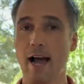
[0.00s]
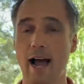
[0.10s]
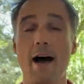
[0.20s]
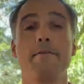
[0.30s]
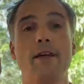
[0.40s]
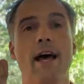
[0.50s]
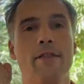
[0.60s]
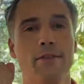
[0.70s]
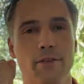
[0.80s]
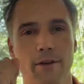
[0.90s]
have the
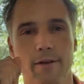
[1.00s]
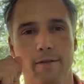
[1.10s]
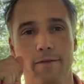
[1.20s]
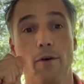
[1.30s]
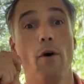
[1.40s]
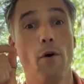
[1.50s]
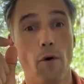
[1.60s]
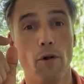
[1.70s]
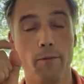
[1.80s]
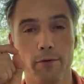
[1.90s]
answer for
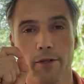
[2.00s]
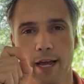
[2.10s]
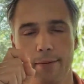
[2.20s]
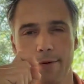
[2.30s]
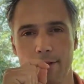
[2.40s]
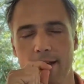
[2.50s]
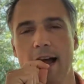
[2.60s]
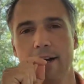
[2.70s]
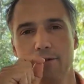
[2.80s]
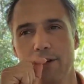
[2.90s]
almost everything.
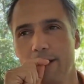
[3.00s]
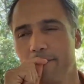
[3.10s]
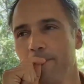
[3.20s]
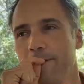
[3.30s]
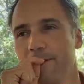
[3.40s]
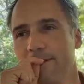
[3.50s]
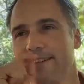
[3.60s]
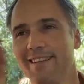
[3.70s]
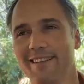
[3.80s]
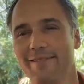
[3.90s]
Actually,
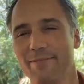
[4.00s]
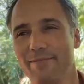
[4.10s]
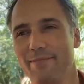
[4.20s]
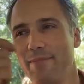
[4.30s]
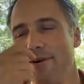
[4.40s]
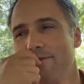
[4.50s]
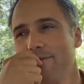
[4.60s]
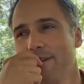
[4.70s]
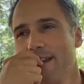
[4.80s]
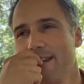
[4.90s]

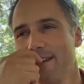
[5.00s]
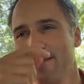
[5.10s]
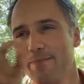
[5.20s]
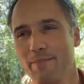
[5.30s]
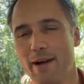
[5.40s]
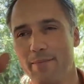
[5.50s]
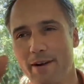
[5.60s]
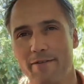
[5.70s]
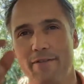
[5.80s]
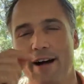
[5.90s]

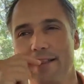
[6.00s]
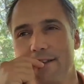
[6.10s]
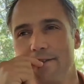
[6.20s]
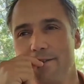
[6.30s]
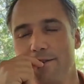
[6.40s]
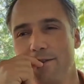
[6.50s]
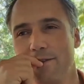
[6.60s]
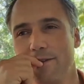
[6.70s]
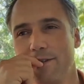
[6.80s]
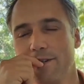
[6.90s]
my father used
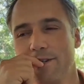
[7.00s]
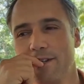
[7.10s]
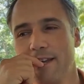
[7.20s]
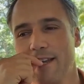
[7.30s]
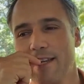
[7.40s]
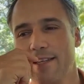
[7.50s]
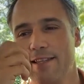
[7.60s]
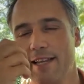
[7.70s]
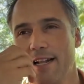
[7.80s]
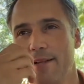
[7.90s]
to
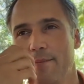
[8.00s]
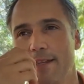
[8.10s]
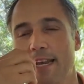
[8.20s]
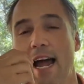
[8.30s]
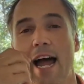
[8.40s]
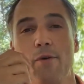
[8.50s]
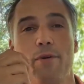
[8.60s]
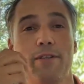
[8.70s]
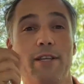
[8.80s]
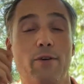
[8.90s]
tell me that I
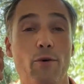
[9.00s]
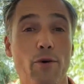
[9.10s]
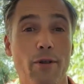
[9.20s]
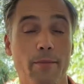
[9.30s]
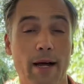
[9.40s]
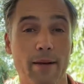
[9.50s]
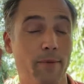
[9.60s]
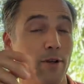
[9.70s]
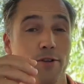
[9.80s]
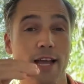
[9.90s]
was the Google man
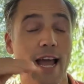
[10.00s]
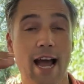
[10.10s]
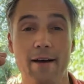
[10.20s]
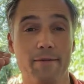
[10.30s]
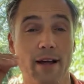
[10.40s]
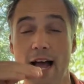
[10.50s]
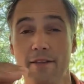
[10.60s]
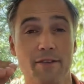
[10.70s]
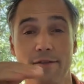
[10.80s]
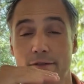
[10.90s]
because I have
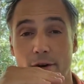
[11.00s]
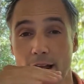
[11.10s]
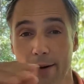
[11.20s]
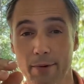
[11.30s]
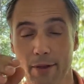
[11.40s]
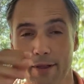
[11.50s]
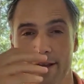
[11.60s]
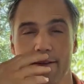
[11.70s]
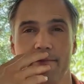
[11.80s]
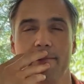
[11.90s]
answer for
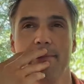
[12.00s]
everything,